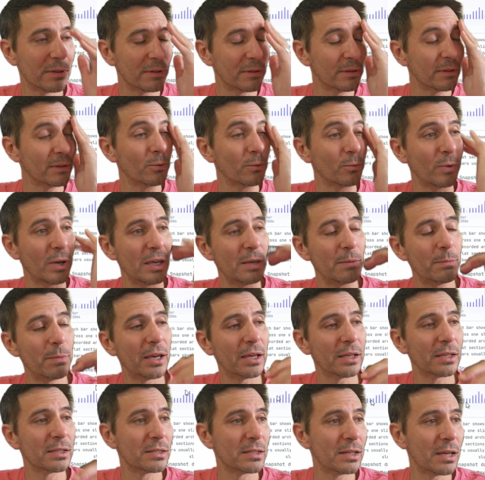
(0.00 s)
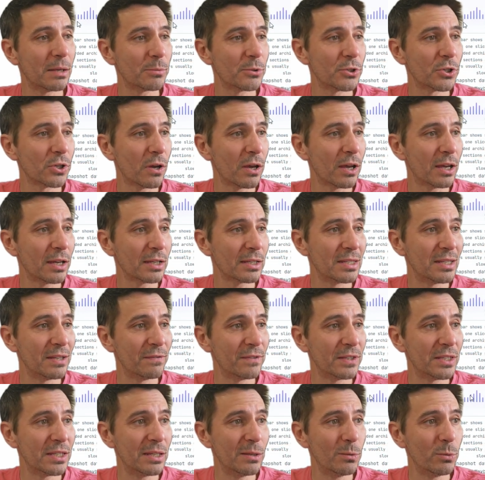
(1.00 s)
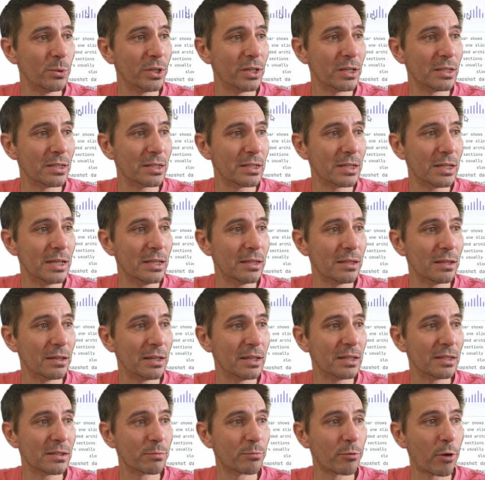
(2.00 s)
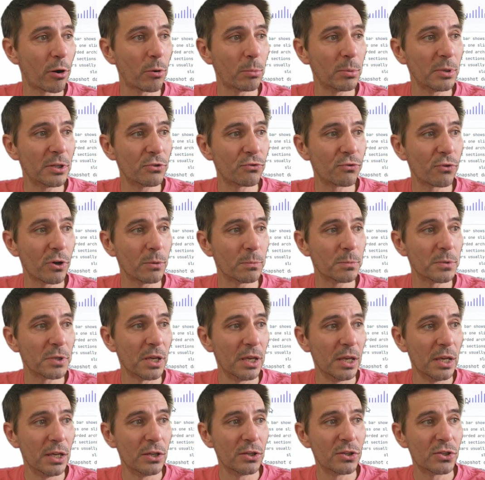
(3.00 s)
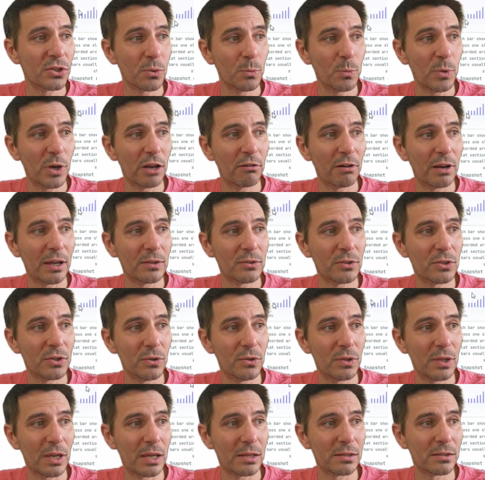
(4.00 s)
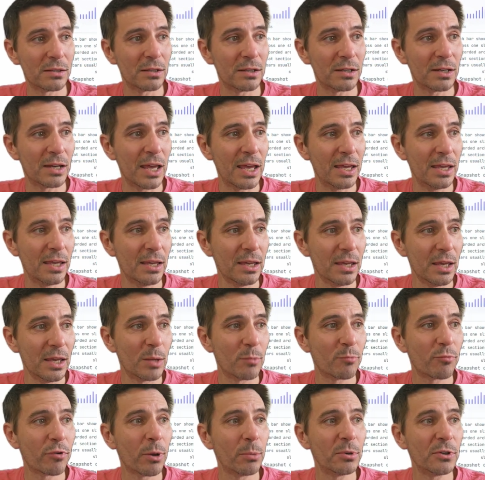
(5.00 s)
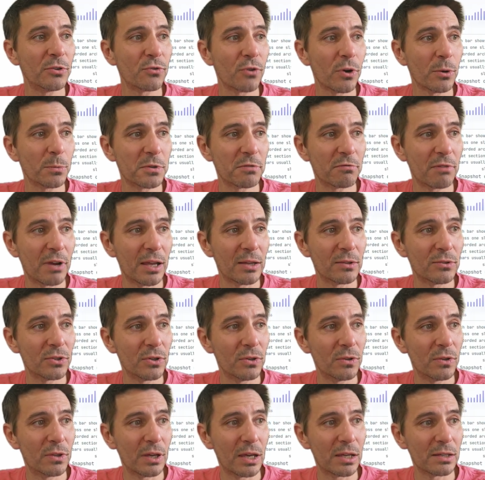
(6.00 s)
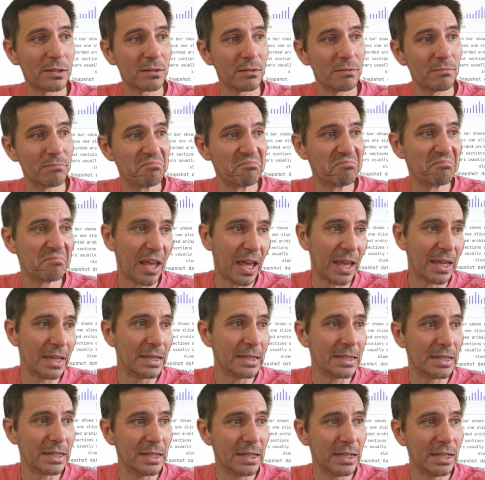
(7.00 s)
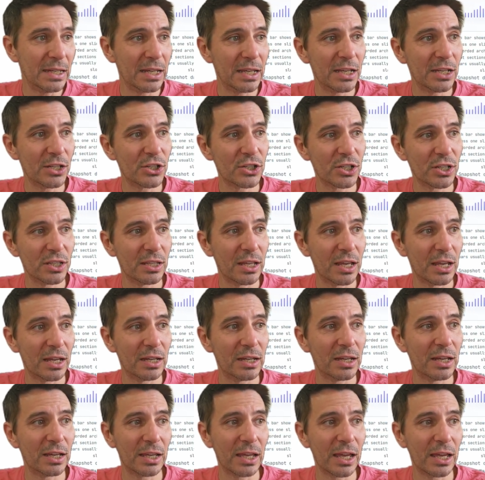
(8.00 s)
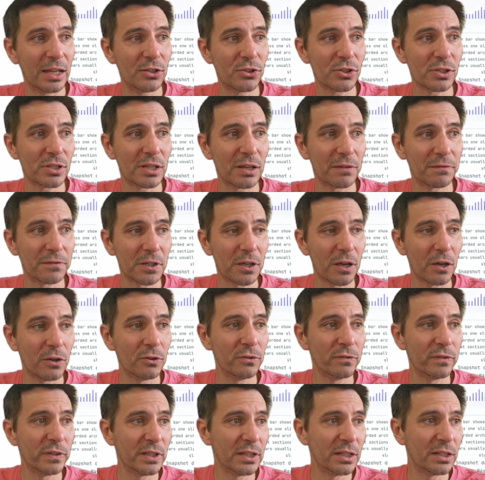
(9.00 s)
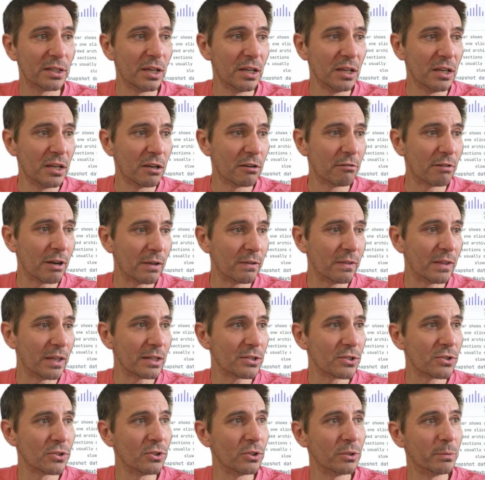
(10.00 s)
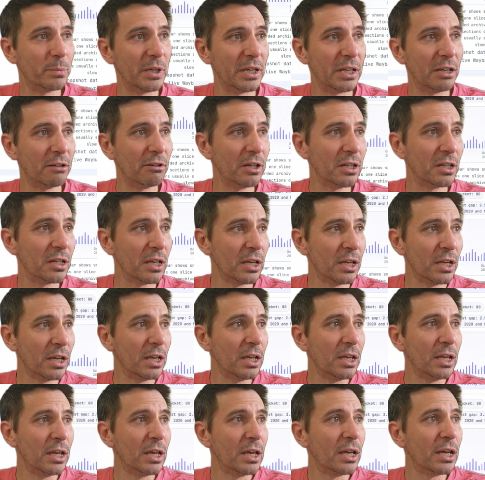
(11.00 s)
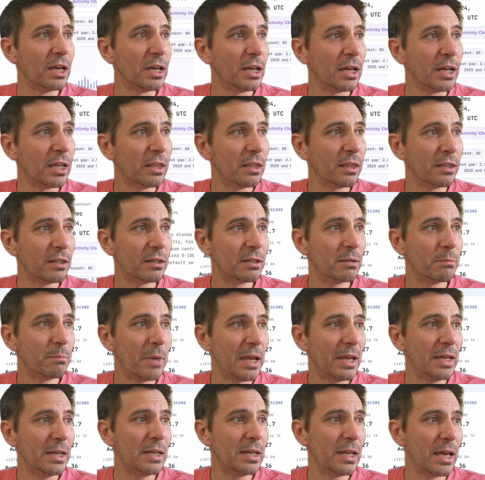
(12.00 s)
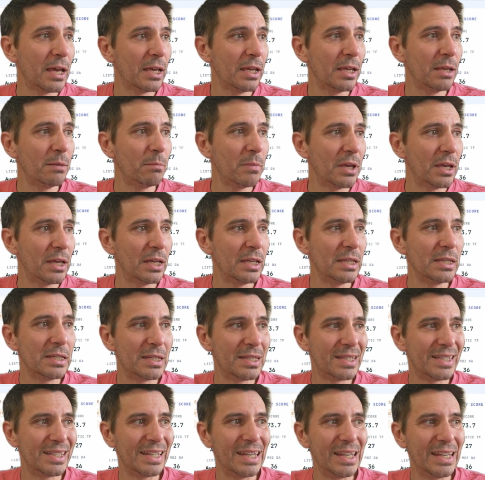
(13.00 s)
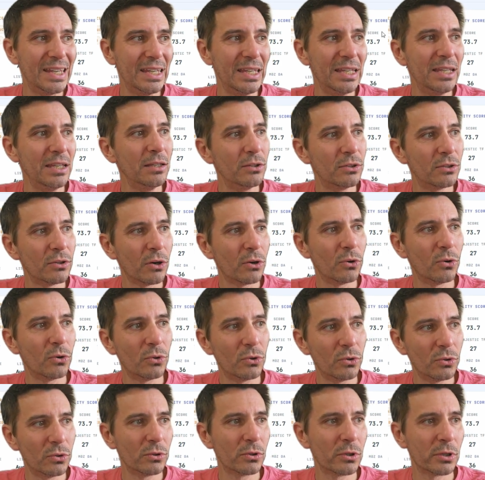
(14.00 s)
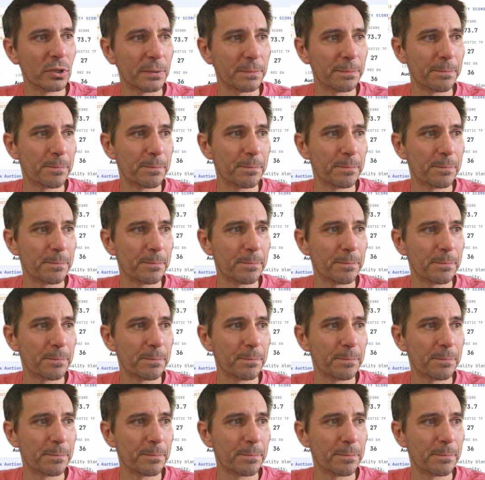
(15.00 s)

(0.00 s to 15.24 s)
Wayback snapshot activity. We can see that it's probably dropped somewhere around 2008, probably dropped around 2018-ish, and then again just after COVID, around that sort of period. The domain name insticky.org.